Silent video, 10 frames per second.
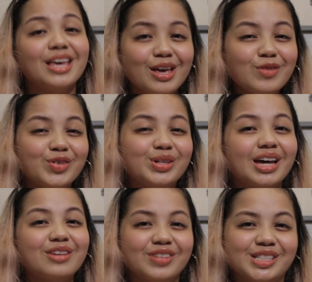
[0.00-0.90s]
If you
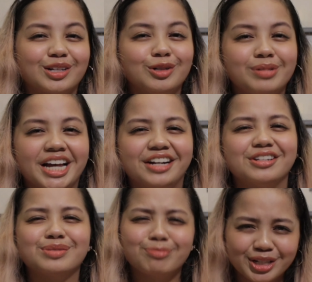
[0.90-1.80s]
like physical
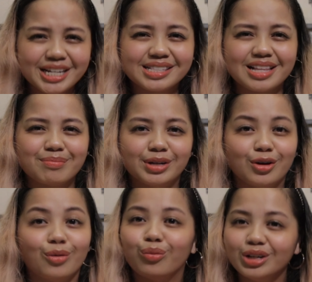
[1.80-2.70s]
planners, please let me
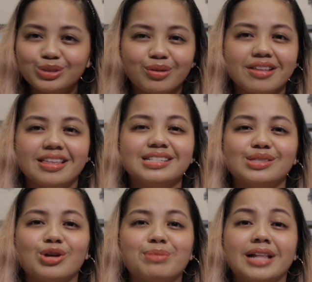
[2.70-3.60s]
know which one of these
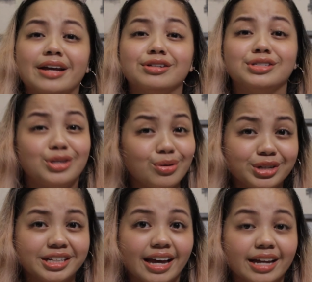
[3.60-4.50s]
three planners you
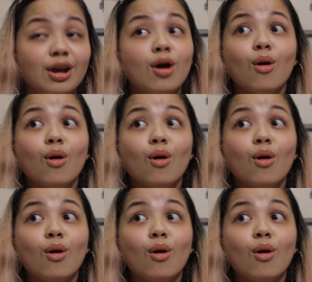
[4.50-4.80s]
would get.